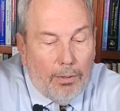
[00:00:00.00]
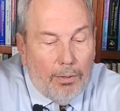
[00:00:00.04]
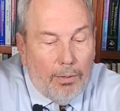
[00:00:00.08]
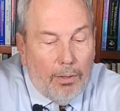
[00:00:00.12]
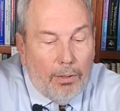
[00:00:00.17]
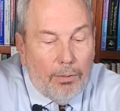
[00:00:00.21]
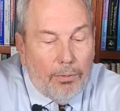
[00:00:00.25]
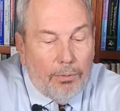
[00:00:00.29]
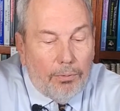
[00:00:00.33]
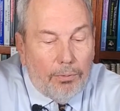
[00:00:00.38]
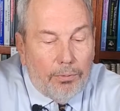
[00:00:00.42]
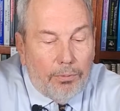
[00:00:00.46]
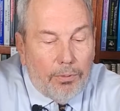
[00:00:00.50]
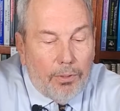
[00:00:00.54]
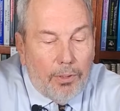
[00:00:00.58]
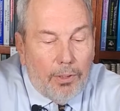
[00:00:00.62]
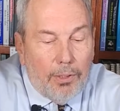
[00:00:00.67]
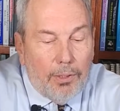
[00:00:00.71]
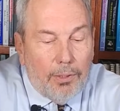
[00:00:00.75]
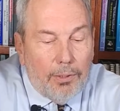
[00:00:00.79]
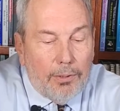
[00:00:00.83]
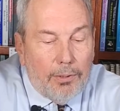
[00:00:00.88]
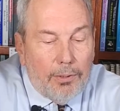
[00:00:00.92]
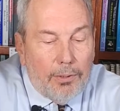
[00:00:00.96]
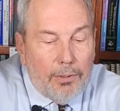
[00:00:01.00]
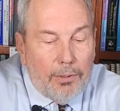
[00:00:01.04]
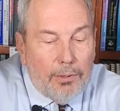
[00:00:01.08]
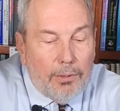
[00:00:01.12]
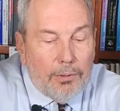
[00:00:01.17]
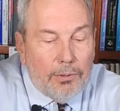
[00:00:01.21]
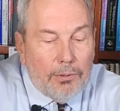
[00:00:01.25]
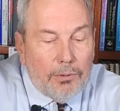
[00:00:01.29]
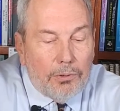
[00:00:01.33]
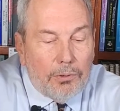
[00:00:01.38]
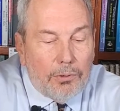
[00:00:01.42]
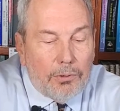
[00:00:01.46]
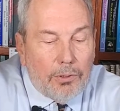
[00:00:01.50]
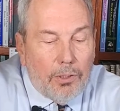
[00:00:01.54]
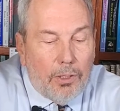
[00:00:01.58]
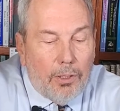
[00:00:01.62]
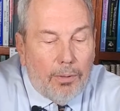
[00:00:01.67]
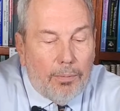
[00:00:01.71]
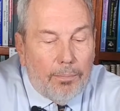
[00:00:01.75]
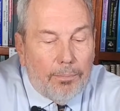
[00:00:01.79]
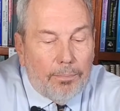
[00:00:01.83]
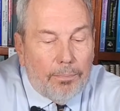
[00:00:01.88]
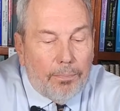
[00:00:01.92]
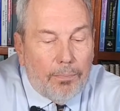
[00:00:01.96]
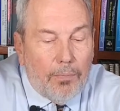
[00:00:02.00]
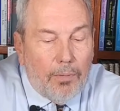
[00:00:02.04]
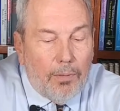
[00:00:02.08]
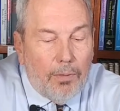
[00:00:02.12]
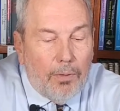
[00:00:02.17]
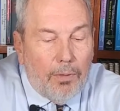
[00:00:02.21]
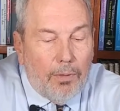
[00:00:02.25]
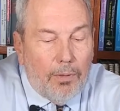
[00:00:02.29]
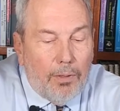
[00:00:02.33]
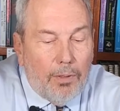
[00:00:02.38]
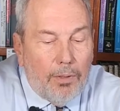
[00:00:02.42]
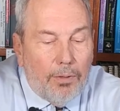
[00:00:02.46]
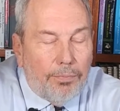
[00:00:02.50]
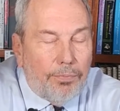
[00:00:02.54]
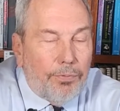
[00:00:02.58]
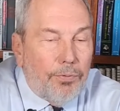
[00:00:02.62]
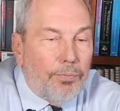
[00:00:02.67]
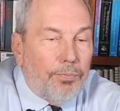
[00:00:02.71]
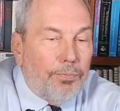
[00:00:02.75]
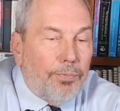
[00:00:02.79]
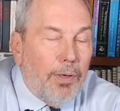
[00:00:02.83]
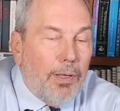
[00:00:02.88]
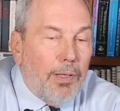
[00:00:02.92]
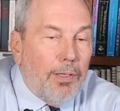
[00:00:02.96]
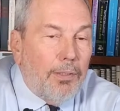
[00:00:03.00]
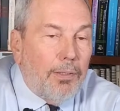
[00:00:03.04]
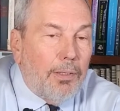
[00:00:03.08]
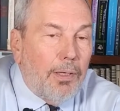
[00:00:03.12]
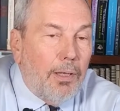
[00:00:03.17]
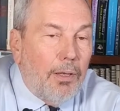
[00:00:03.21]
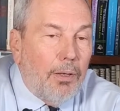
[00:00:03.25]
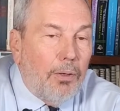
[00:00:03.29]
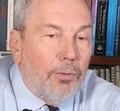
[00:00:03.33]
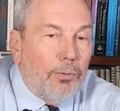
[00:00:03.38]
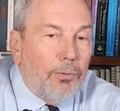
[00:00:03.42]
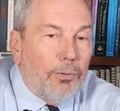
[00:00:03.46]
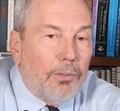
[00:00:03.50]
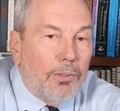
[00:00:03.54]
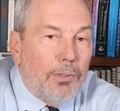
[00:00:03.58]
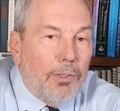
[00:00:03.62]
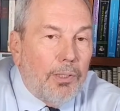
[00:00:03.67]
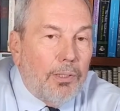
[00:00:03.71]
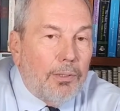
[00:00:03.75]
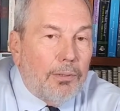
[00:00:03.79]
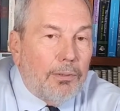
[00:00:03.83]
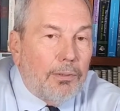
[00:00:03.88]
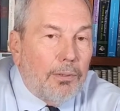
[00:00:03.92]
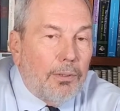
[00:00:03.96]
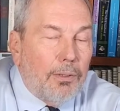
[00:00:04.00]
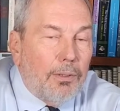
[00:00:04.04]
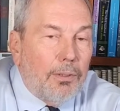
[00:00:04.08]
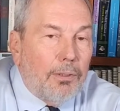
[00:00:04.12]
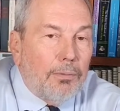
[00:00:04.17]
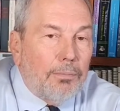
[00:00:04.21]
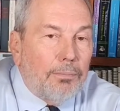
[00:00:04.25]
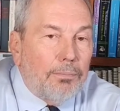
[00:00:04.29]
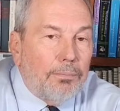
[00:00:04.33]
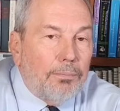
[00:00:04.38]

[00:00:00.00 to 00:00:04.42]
Another thing is if you find out that